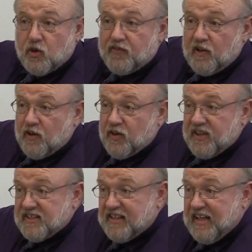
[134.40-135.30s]
So if the learner
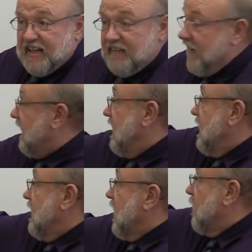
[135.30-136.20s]
doesn't get anything,
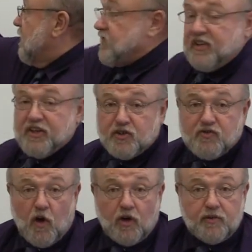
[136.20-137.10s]
it's the teacher's
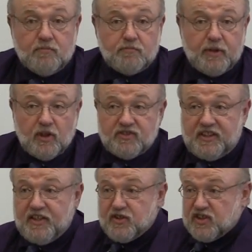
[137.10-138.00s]
fault, because the
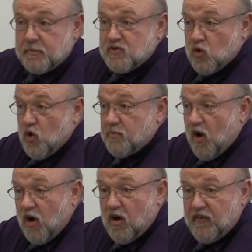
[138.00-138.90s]
teacher's absorbed
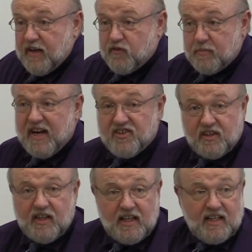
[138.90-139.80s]
all the
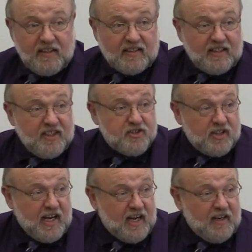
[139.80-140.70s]
information that the teacher
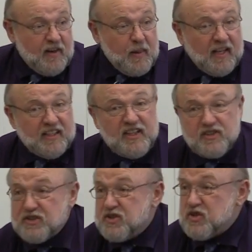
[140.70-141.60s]
can, and the
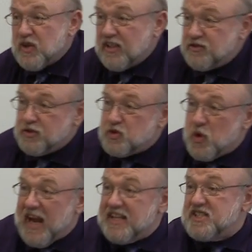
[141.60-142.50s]
teacher tries to
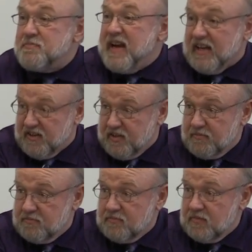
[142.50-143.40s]
transmit it,
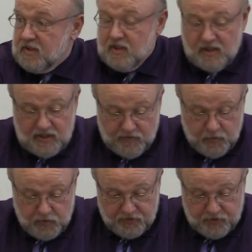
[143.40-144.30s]
if
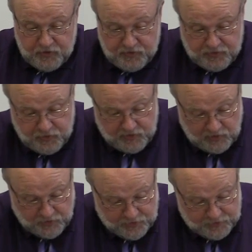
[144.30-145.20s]
you will, to the
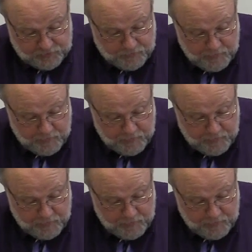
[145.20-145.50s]
learner.